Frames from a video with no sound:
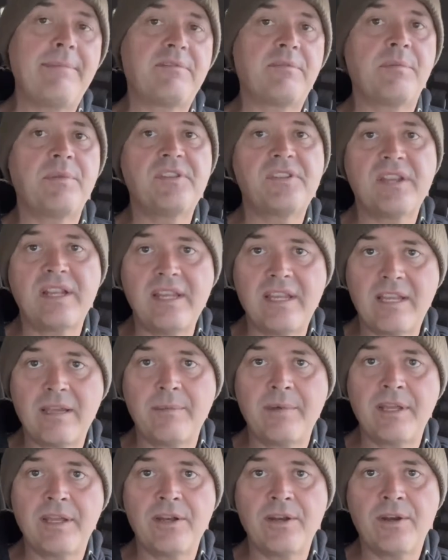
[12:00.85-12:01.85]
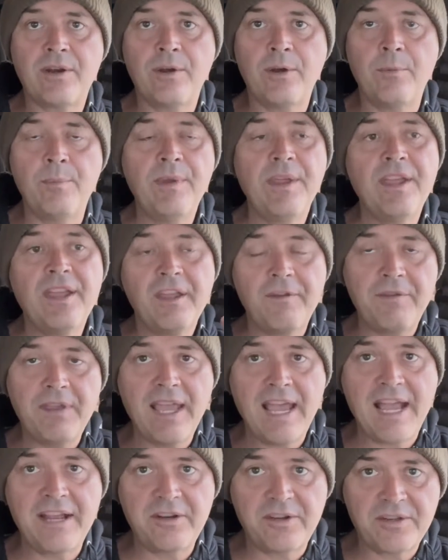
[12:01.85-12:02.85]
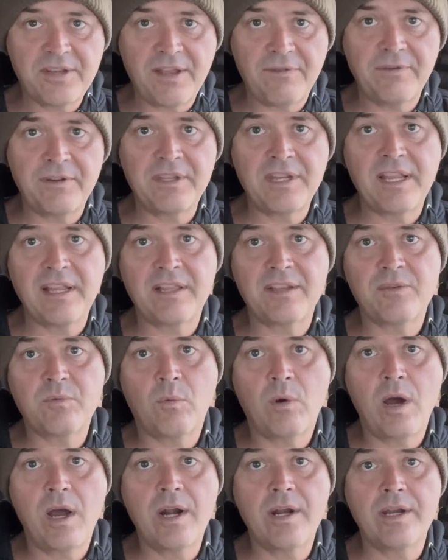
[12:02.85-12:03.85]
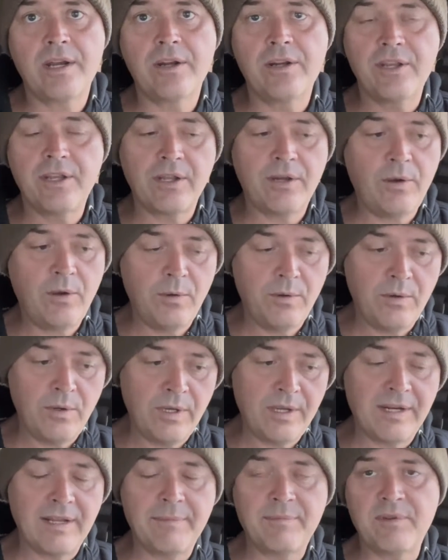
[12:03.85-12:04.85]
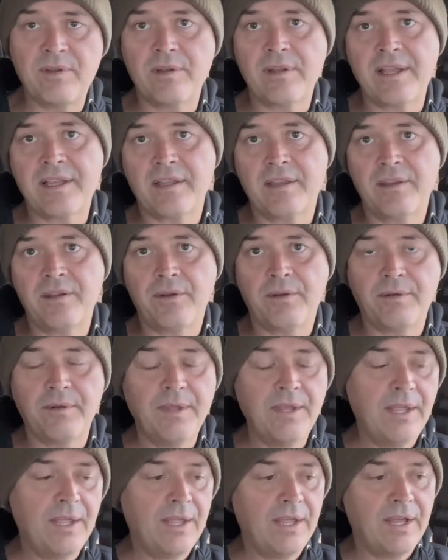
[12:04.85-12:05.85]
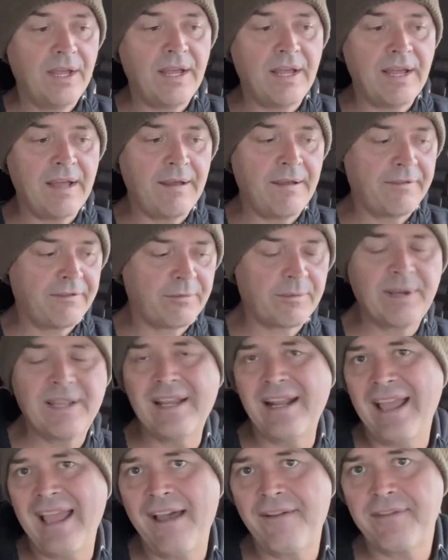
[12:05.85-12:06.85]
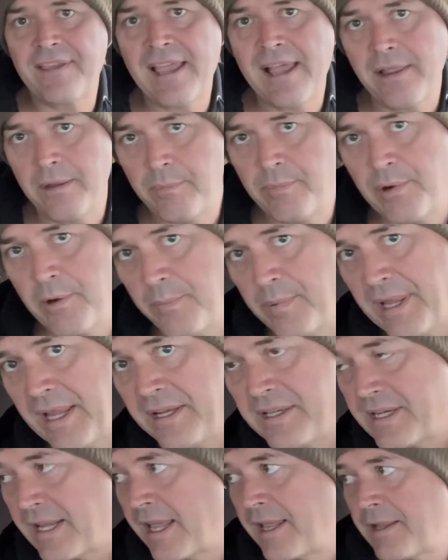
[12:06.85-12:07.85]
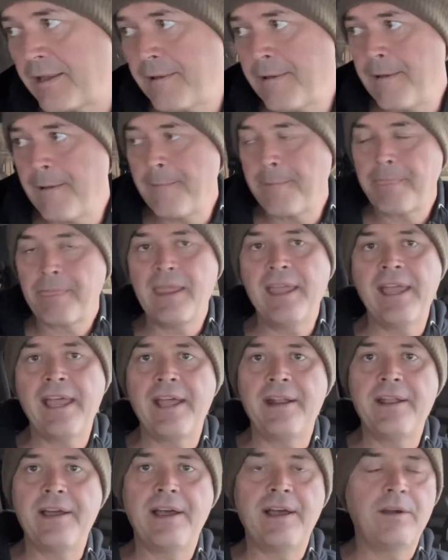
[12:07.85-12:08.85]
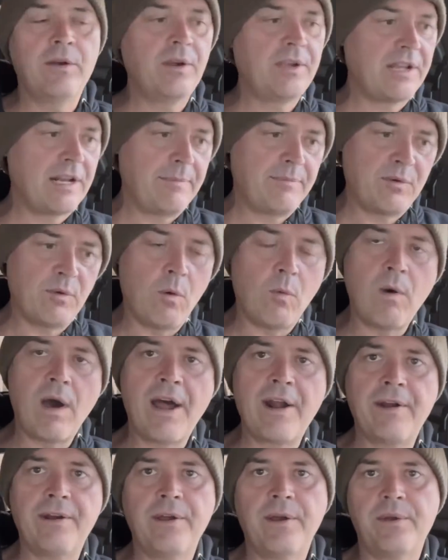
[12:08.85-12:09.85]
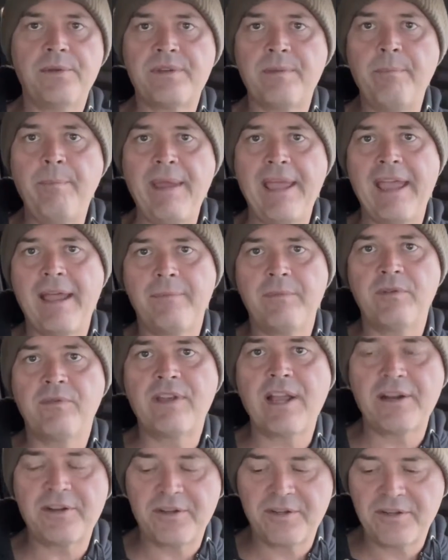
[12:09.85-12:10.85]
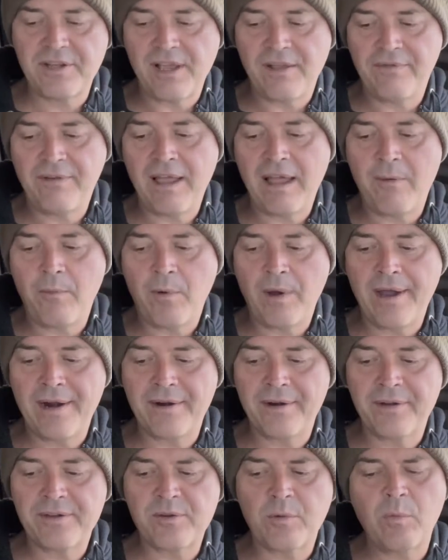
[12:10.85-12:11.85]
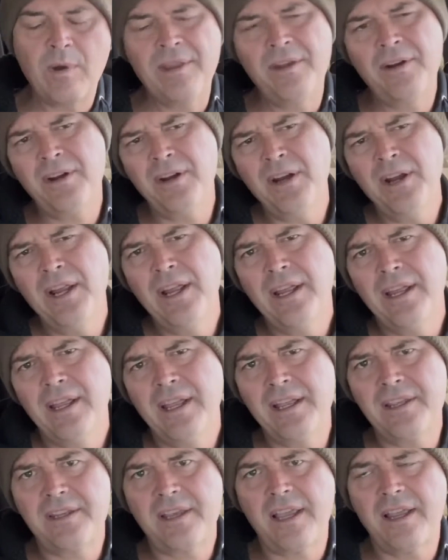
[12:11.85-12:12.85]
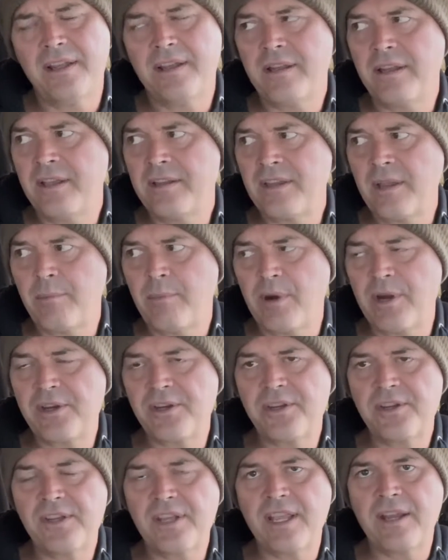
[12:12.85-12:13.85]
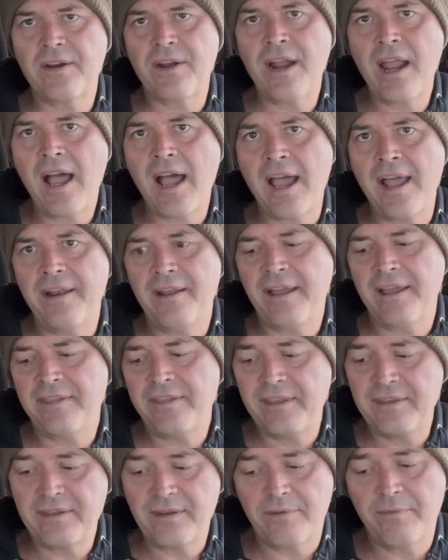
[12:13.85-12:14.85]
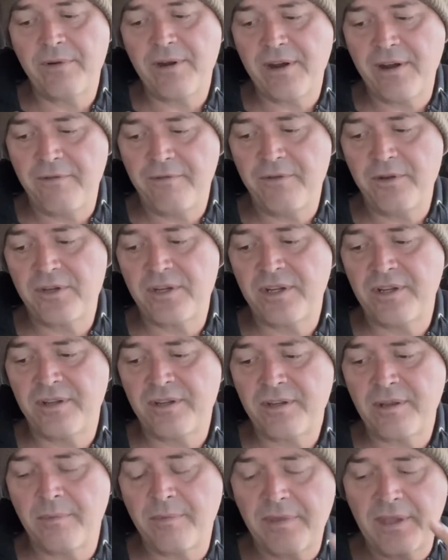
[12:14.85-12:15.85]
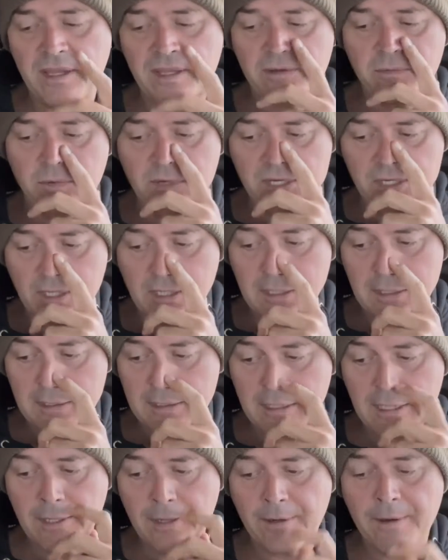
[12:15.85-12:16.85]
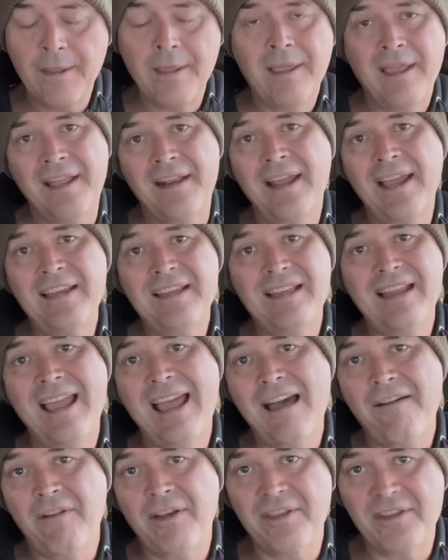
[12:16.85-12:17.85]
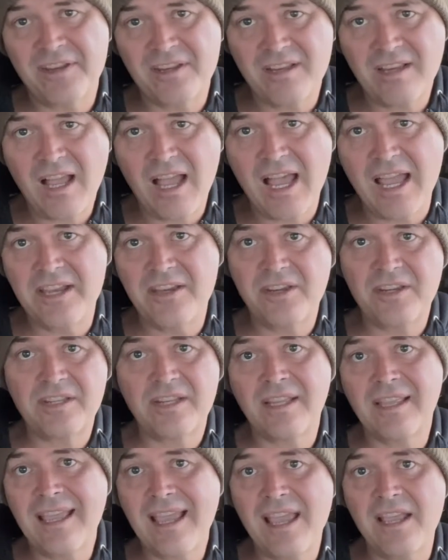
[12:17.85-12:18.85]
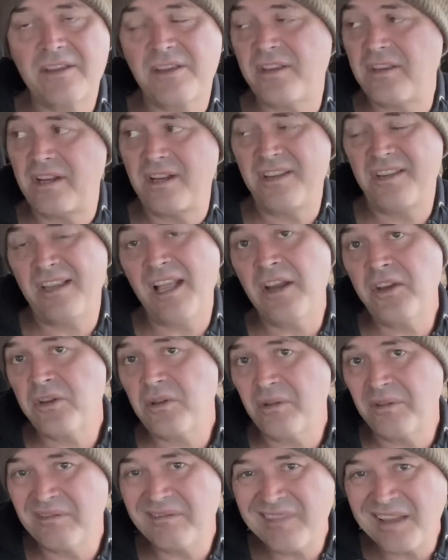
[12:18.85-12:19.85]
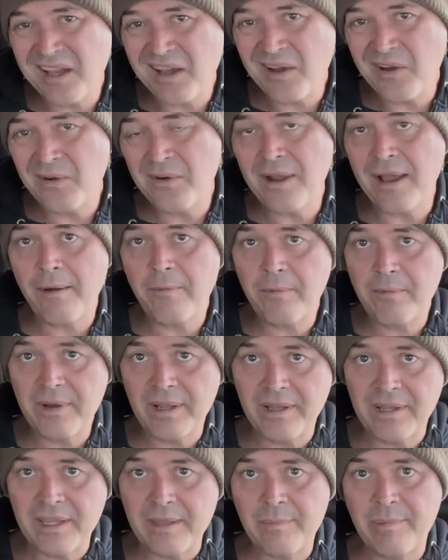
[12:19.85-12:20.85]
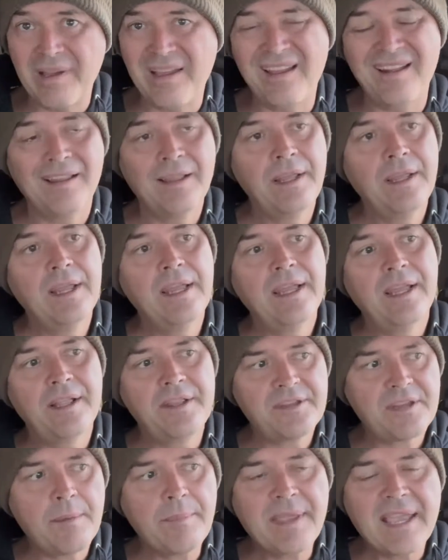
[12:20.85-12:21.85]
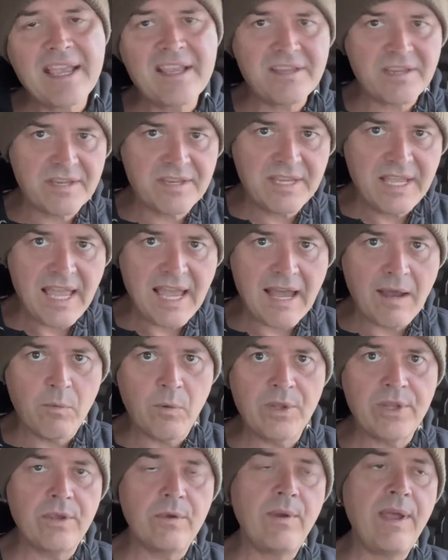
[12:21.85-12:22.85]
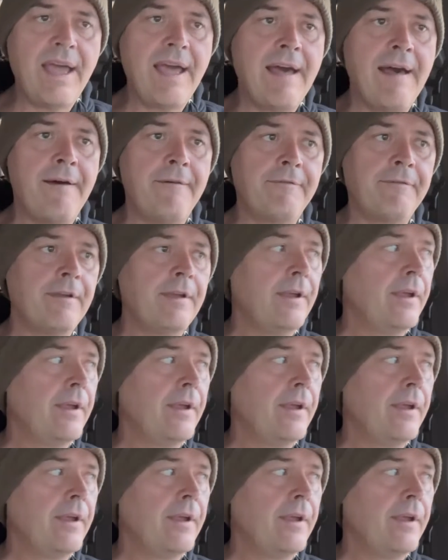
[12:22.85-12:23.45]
from the city coming into your home. If you had yourself a tankless water heater, you could hook it up to like a little 3.5 gallon propane tank and hook it up to a water hose, and bam, you've got yourself hot water. So whether it's emergency or not, I think they're very efficient and some things we should consider, and nice to have on the side just in case. Is it essential? No, not really, but in some cases, yeah. When you have